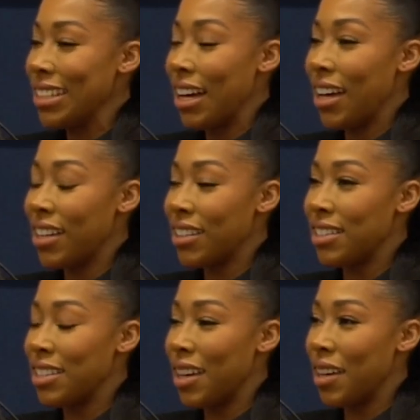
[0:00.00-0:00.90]

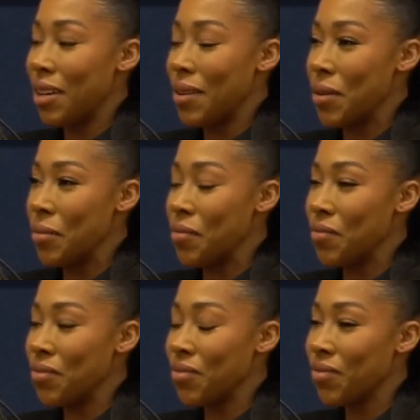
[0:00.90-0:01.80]

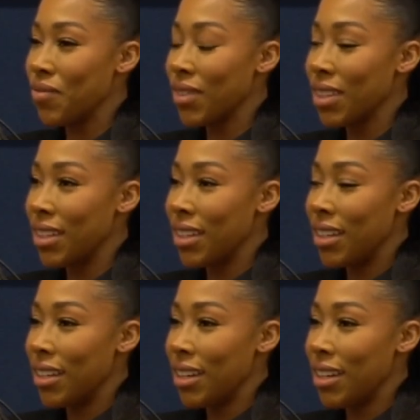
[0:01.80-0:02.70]
And
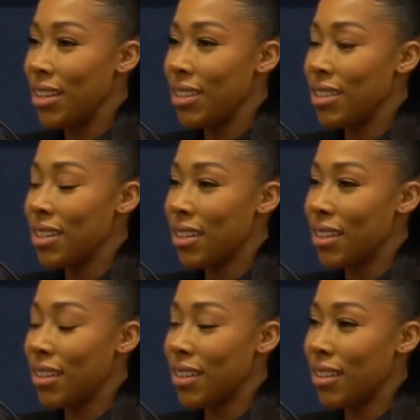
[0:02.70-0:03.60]
it's
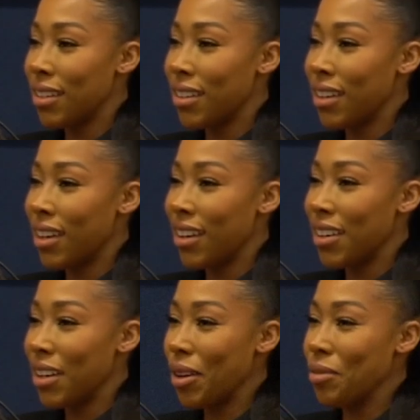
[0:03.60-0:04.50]
I
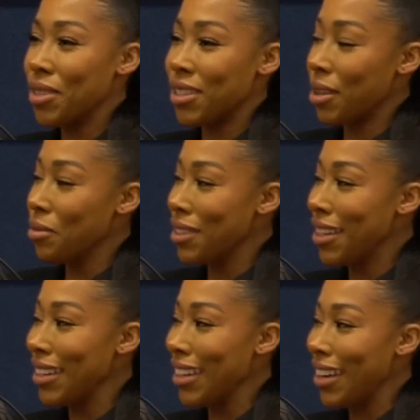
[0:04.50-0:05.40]
was
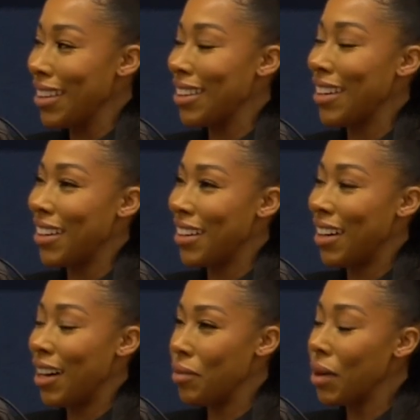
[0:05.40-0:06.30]
telling Kate that
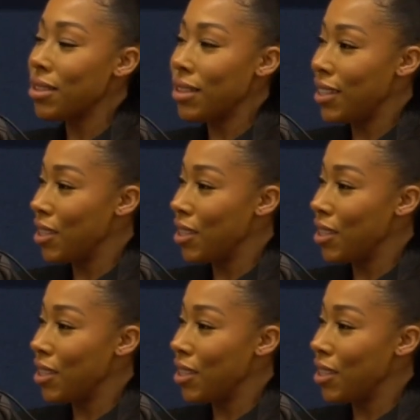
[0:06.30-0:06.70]
I'm actually an